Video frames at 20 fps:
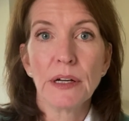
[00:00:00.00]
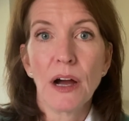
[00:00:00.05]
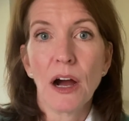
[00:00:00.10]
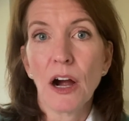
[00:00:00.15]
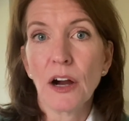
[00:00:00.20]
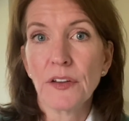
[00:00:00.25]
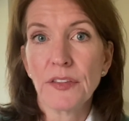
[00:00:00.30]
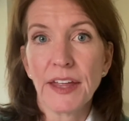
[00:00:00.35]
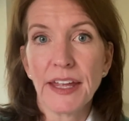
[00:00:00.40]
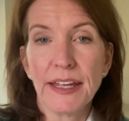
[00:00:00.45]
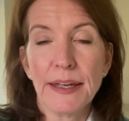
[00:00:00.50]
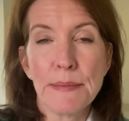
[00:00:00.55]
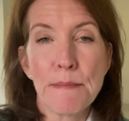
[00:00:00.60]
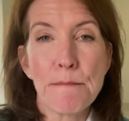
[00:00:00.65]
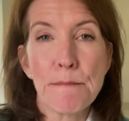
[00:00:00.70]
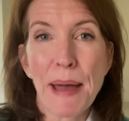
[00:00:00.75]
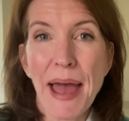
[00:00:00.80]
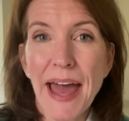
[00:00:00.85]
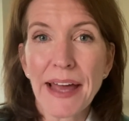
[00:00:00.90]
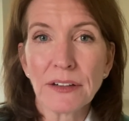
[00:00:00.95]
Are they
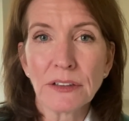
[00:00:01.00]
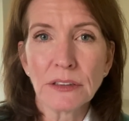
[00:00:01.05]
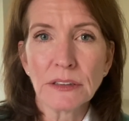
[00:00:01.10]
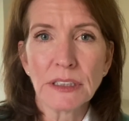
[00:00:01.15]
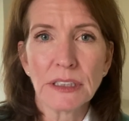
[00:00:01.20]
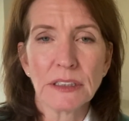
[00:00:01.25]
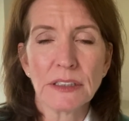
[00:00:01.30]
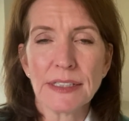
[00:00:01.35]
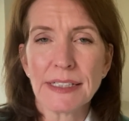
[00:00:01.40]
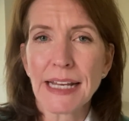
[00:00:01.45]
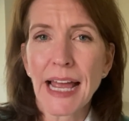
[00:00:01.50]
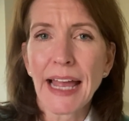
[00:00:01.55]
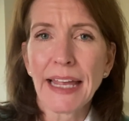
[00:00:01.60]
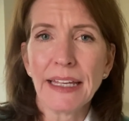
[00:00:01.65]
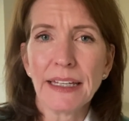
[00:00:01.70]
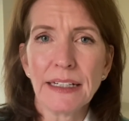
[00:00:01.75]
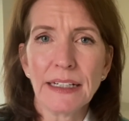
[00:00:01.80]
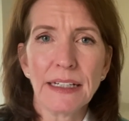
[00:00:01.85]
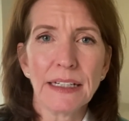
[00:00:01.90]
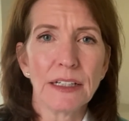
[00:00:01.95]
embattled in
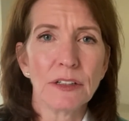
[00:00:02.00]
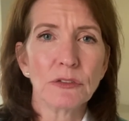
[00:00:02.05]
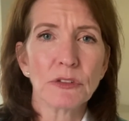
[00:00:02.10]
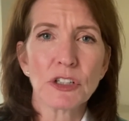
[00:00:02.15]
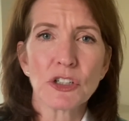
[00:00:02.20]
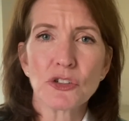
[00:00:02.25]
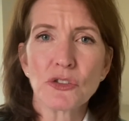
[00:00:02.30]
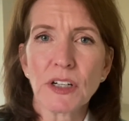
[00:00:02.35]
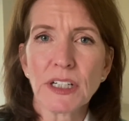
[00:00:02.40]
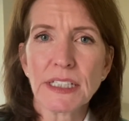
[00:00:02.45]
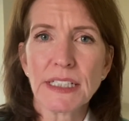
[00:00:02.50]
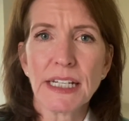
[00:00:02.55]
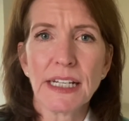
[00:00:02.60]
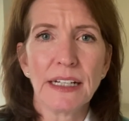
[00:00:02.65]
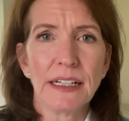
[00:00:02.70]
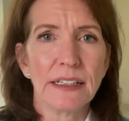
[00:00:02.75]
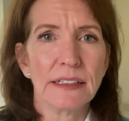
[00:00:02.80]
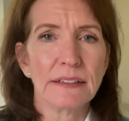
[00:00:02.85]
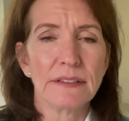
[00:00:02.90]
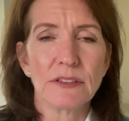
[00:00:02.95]
dieting and restricting
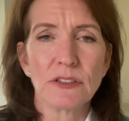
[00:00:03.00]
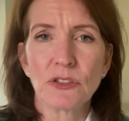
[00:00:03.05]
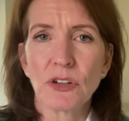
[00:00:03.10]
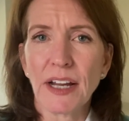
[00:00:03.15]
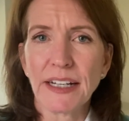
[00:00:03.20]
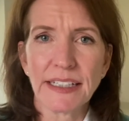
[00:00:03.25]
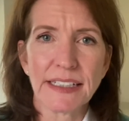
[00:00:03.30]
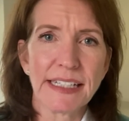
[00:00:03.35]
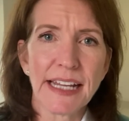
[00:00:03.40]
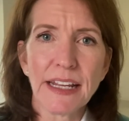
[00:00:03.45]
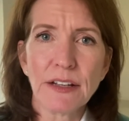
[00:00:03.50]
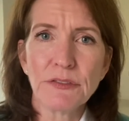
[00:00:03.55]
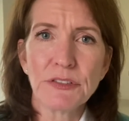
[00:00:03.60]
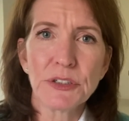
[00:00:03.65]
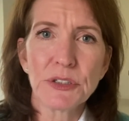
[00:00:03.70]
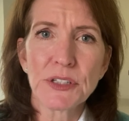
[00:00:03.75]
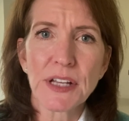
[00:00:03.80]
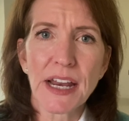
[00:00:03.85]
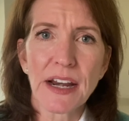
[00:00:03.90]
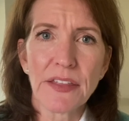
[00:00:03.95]
and trying to take
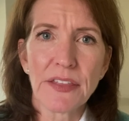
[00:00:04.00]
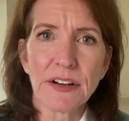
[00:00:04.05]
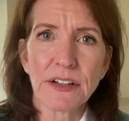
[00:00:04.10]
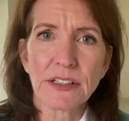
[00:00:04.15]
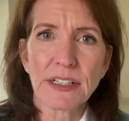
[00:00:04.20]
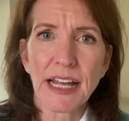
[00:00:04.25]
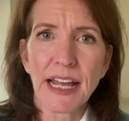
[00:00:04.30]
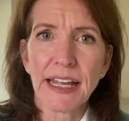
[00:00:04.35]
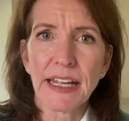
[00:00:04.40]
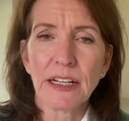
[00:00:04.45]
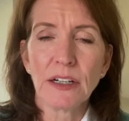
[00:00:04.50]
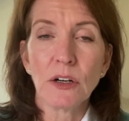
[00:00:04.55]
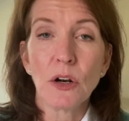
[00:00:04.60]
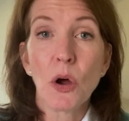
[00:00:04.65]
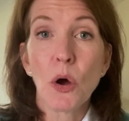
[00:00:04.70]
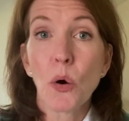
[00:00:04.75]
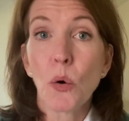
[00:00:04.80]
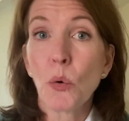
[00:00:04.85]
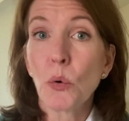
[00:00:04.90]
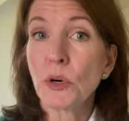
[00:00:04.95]
foods out of their diet?
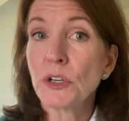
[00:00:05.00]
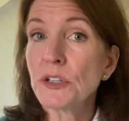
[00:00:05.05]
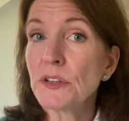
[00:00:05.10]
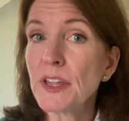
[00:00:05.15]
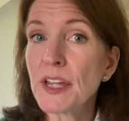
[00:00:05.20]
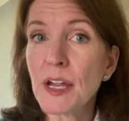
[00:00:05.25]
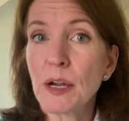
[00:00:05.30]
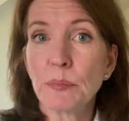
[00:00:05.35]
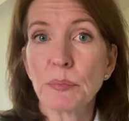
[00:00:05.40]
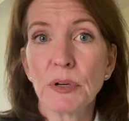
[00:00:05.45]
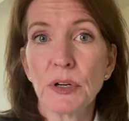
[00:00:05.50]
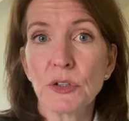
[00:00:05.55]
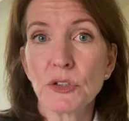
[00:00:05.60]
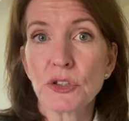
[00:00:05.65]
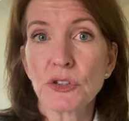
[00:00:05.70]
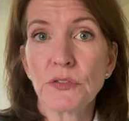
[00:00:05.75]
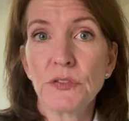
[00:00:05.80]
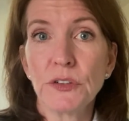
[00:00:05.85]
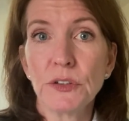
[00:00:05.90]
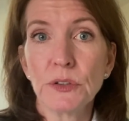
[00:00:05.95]
Or do they
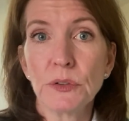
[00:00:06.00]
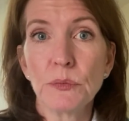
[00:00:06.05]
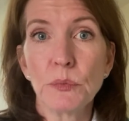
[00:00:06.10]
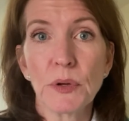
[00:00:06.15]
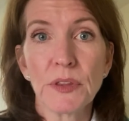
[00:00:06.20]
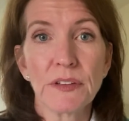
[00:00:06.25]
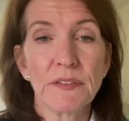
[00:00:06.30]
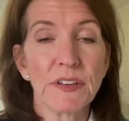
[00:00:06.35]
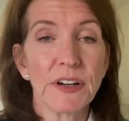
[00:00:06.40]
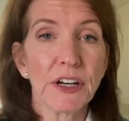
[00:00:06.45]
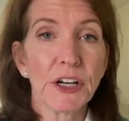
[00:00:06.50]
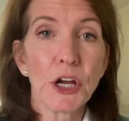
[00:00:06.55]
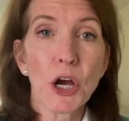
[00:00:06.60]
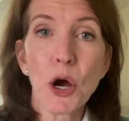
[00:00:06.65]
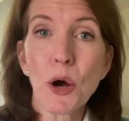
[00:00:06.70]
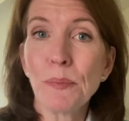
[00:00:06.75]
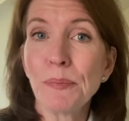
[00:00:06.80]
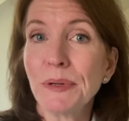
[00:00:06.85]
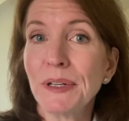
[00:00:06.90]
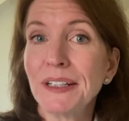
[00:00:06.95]
approach food with a very
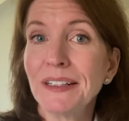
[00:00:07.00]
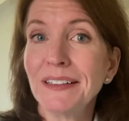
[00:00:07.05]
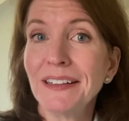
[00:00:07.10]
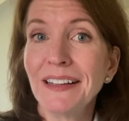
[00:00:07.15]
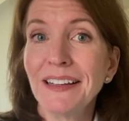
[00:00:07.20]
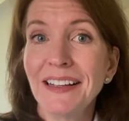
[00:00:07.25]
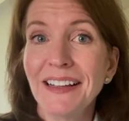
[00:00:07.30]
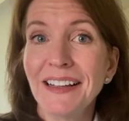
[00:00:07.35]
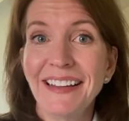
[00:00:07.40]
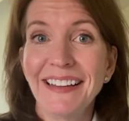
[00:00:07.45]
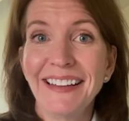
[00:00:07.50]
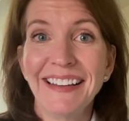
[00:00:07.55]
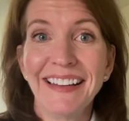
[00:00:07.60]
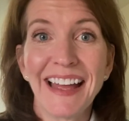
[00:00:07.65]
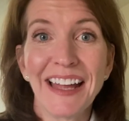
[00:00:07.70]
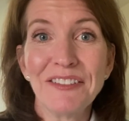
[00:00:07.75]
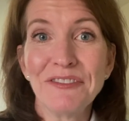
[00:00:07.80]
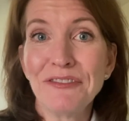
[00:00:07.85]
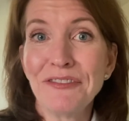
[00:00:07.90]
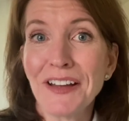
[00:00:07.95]
open,
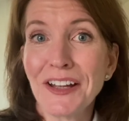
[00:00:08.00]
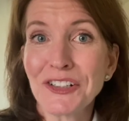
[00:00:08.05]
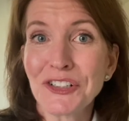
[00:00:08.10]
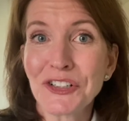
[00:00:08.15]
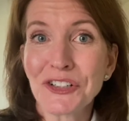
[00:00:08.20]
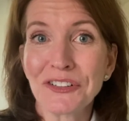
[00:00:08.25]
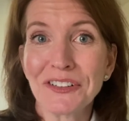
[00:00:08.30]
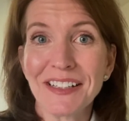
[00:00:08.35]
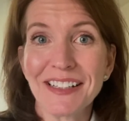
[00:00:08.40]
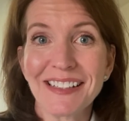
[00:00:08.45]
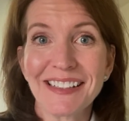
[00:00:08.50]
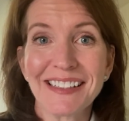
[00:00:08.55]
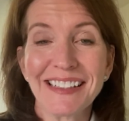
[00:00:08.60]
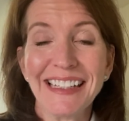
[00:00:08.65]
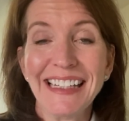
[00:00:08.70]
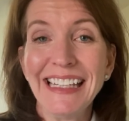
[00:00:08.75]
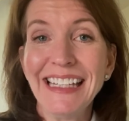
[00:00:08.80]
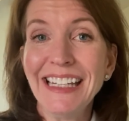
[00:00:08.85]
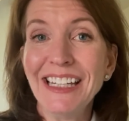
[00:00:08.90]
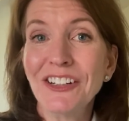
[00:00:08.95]
adventurous,
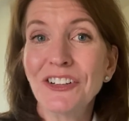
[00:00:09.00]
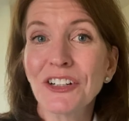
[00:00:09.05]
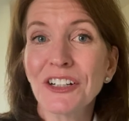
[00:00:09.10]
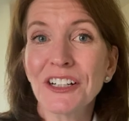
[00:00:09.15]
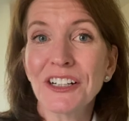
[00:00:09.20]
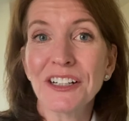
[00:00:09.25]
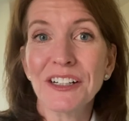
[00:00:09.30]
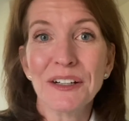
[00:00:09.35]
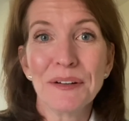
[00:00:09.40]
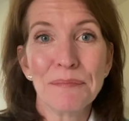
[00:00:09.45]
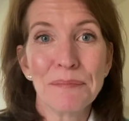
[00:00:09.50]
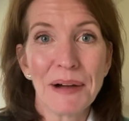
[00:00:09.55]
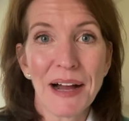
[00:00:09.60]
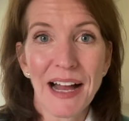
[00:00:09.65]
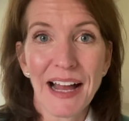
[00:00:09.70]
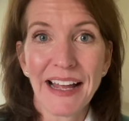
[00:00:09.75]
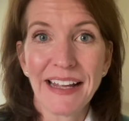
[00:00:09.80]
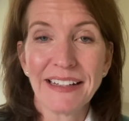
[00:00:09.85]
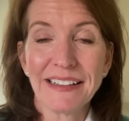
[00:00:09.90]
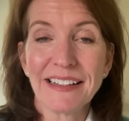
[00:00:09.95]
eager
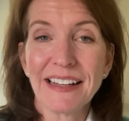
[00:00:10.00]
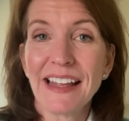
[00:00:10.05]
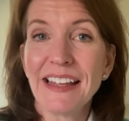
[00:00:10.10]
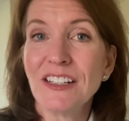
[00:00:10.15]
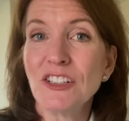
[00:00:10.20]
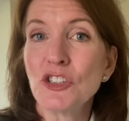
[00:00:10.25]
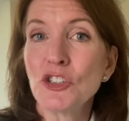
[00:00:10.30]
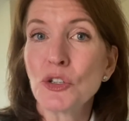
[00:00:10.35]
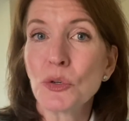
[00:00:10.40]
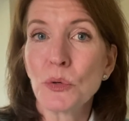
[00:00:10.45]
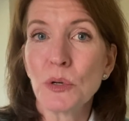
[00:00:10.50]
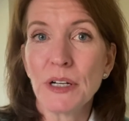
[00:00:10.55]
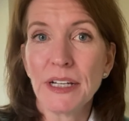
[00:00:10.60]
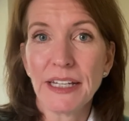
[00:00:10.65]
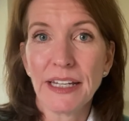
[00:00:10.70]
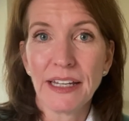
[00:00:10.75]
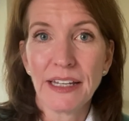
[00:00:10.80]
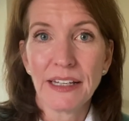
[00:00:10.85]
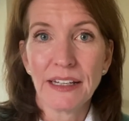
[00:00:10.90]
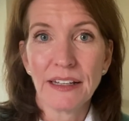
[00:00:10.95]
mind,
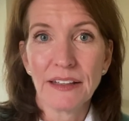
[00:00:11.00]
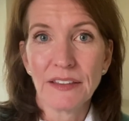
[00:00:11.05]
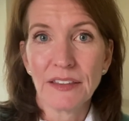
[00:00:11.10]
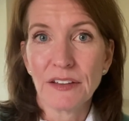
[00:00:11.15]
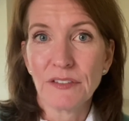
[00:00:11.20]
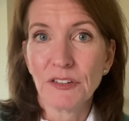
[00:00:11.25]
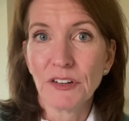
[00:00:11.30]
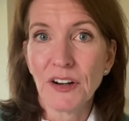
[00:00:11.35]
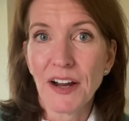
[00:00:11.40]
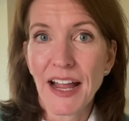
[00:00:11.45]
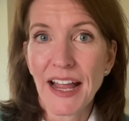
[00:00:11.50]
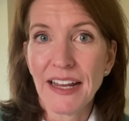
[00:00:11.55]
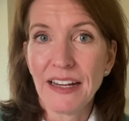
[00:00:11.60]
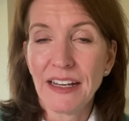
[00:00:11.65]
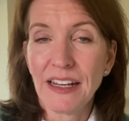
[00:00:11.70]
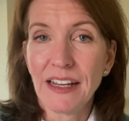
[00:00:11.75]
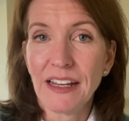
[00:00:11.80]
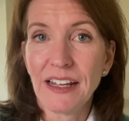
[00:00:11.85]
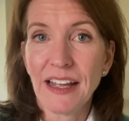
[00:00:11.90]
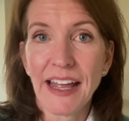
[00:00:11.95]
enjoying the
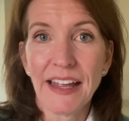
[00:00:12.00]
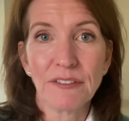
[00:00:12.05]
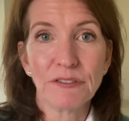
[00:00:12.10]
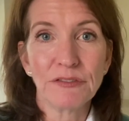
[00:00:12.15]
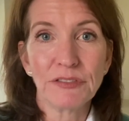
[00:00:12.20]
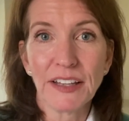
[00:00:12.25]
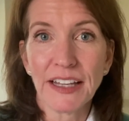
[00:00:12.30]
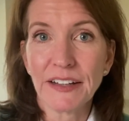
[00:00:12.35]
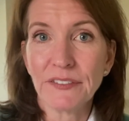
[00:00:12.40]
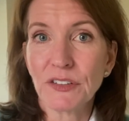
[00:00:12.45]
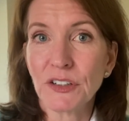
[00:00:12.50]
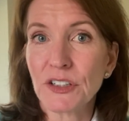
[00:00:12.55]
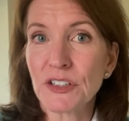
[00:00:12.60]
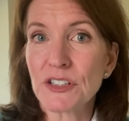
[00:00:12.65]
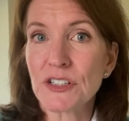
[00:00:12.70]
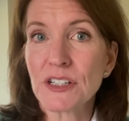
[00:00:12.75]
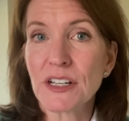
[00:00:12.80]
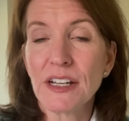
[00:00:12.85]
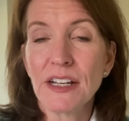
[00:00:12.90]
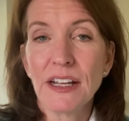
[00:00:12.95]
variety and
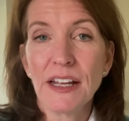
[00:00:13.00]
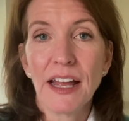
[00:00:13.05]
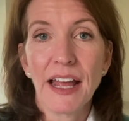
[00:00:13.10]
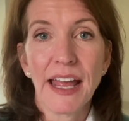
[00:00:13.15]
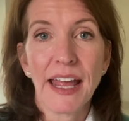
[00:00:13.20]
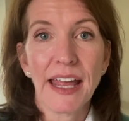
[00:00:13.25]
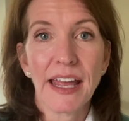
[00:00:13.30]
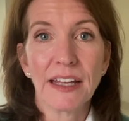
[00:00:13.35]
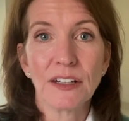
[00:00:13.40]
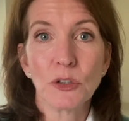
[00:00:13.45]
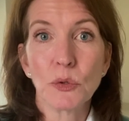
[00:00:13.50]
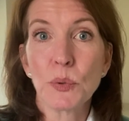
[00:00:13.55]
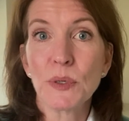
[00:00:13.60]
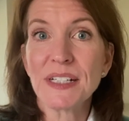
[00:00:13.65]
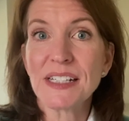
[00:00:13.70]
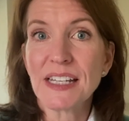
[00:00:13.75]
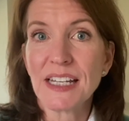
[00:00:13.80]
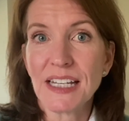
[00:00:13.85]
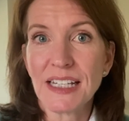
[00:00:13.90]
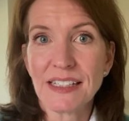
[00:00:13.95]
flavors and
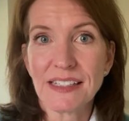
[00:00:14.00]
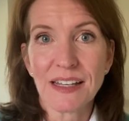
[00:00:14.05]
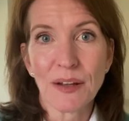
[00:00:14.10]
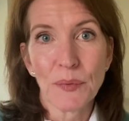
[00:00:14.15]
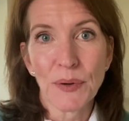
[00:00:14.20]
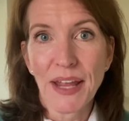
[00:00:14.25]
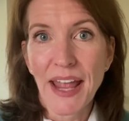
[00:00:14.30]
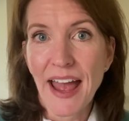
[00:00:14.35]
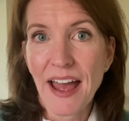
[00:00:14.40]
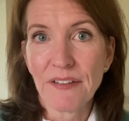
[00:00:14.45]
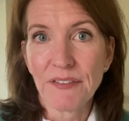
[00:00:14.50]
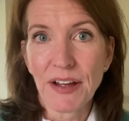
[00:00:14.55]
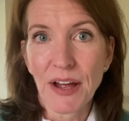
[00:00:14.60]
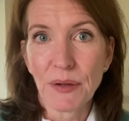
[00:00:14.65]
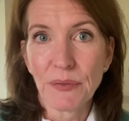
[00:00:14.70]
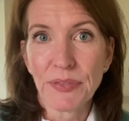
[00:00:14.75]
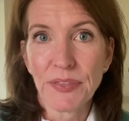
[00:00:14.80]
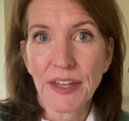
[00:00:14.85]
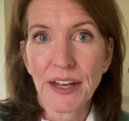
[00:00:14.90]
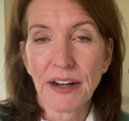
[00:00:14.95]
cuisines that we have
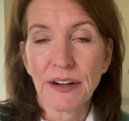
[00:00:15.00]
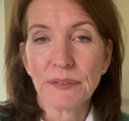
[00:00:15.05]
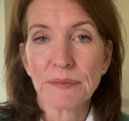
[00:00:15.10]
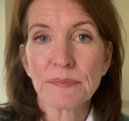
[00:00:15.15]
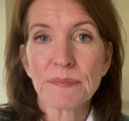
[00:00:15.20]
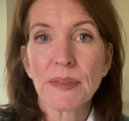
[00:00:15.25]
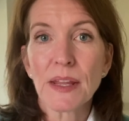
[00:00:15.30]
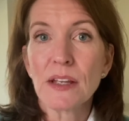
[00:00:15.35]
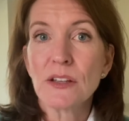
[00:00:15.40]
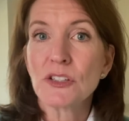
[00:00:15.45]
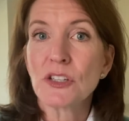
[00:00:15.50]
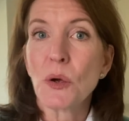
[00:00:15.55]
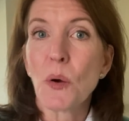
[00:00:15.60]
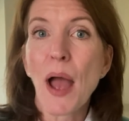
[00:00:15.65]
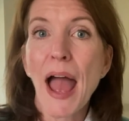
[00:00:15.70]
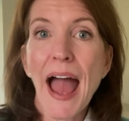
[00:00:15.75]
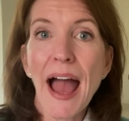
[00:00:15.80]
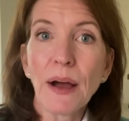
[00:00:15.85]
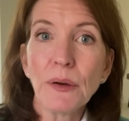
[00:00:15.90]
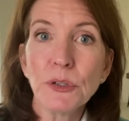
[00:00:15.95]
out there? So
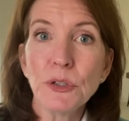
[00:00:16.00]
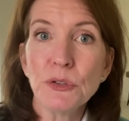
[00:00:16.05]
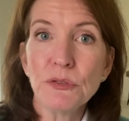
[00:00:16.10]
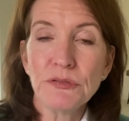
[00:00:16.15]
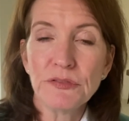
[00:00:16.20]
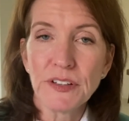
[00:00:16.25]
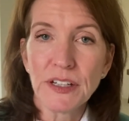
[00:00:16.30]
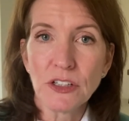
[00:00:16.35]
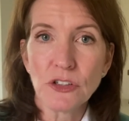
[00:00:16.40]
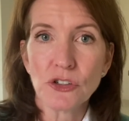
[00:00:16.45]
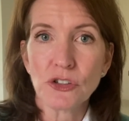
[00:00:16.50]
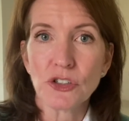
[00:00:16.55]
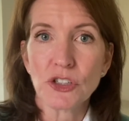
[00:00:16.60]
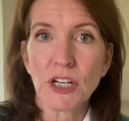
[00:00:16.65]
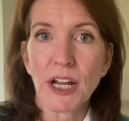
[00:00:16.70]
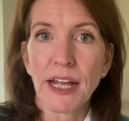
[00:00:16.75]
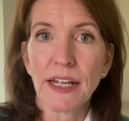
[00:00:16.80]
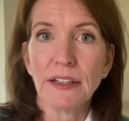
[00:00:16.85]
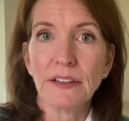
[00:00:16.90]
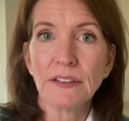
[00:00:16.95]
how you feed your
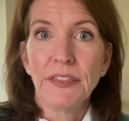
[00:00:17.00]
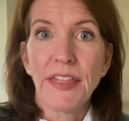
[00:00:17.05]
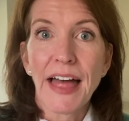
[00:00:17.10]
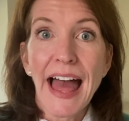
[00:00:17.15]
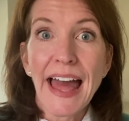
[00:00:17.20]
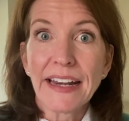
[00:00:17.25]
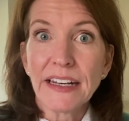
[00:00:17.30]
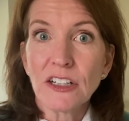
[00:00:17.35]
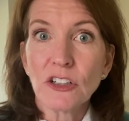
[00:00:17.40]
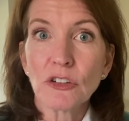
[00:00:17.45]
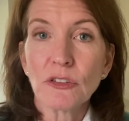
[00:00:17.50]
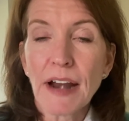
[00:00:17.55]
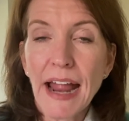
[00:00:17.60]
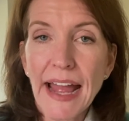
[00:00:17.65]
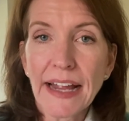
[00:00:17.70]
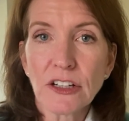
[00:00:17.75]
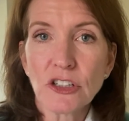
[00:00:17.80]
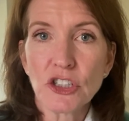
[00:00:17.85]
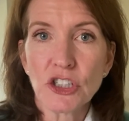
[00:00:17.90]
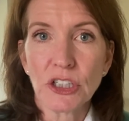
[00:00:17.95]
child, that
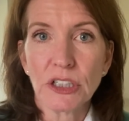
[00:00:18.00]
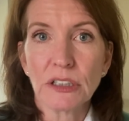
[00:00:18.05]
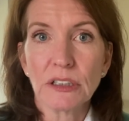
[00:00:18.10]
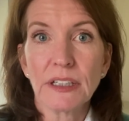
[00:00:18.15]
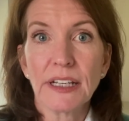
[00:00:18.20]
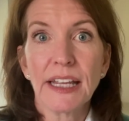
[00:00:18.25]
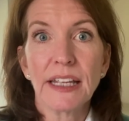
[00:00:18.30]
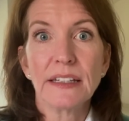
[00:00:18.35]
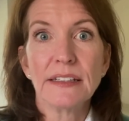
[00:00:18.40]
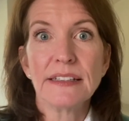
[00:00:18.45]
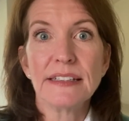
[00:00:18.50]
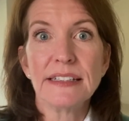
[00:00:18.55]
interaction can